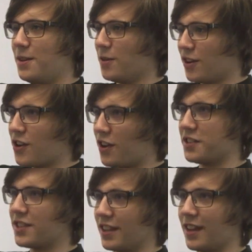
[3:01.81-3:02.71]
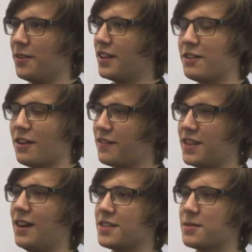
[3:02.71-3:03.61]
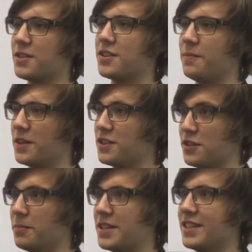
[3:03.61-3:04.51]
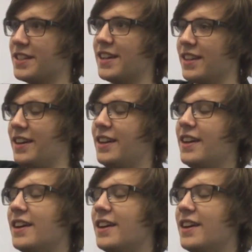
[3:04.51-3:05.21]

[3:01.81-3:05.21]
you are constantly going. You don't have time to switch off because you'll miss a deadline.